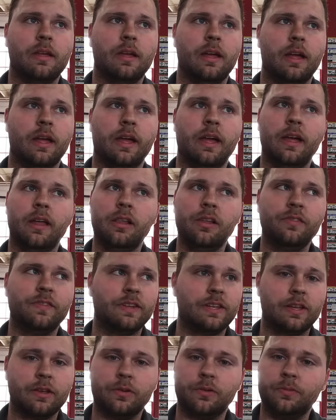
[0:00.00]
hell of a
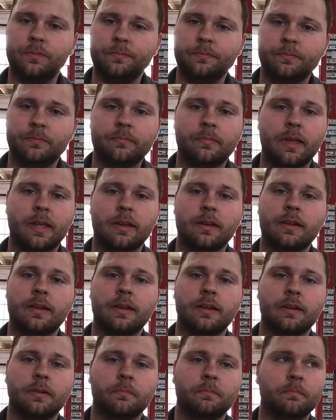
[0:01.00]
deal. And
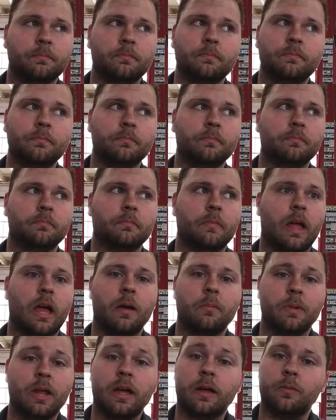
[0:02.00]

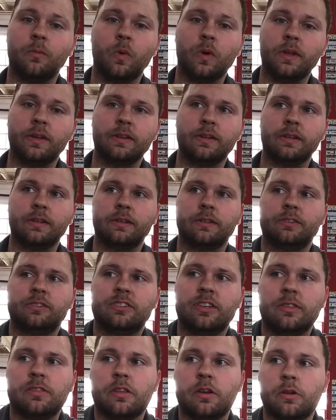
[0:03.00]
I'm not one to
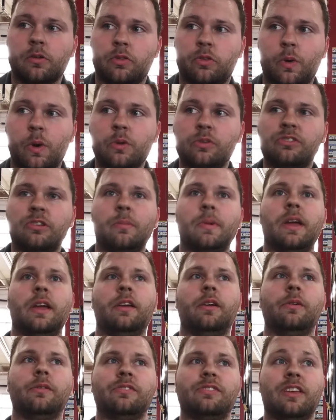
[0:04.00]
sit there and throw some at
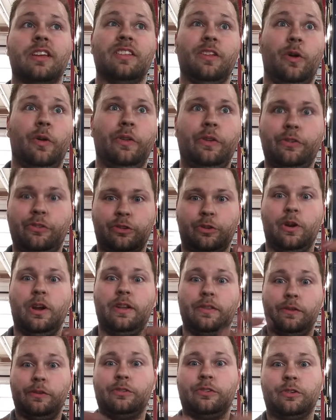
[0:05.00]
you and say, oh, this is
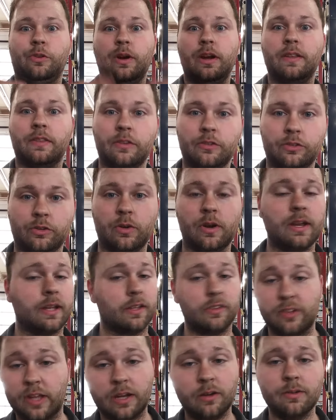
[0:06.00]
great, this is great, this is great,
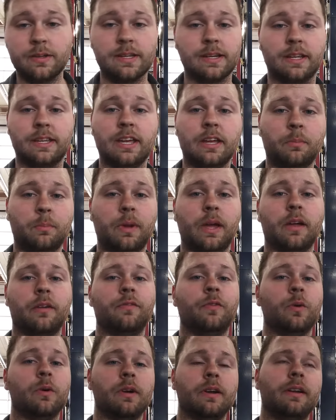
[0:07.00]
because I don't get a kickback
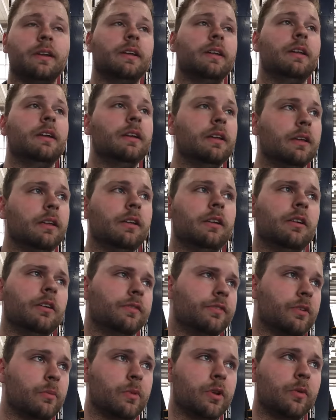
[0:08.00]
for it. You know, if
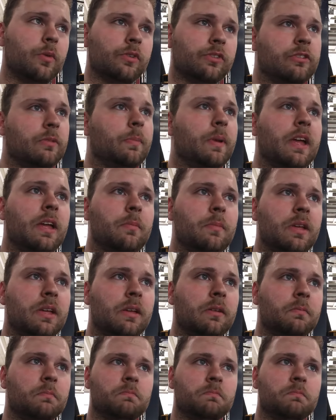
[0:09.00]
somebody wants to pay me